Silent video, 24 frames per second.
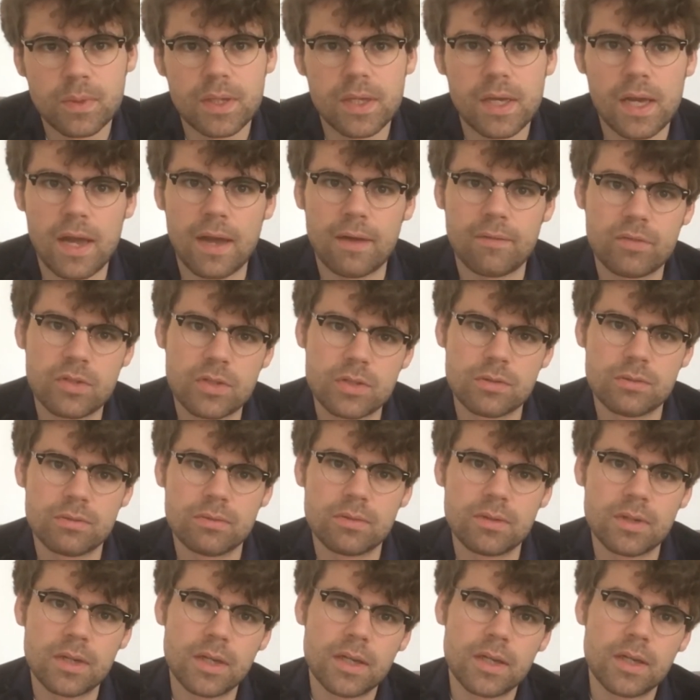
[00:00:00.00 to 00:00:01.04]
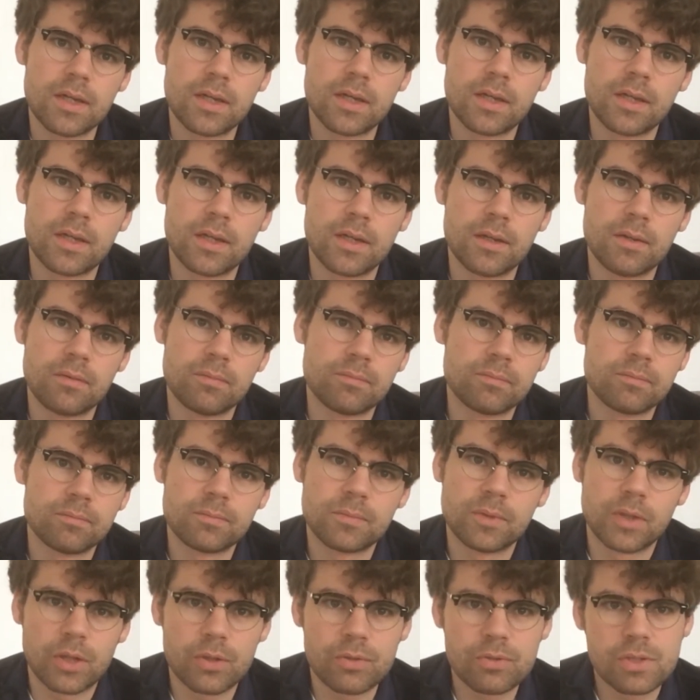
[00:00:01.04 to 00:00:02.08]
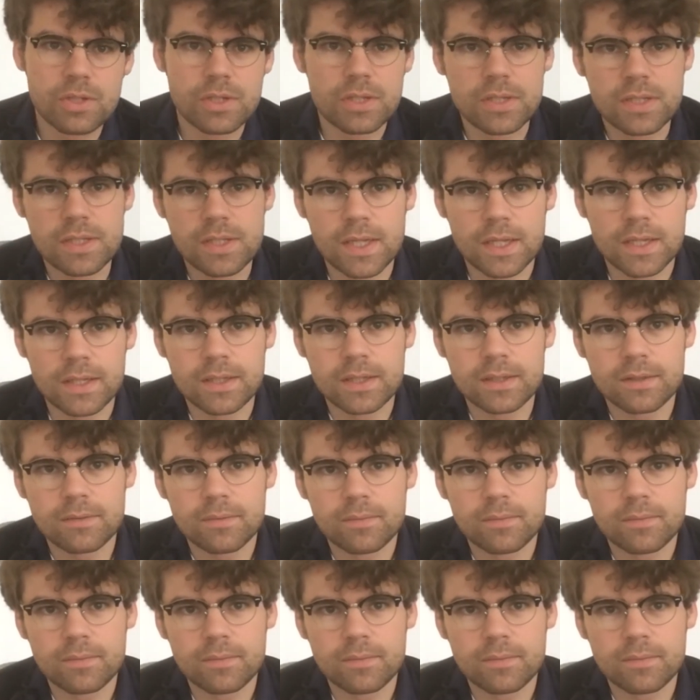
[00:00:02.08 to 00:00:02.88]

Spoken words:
have to notice that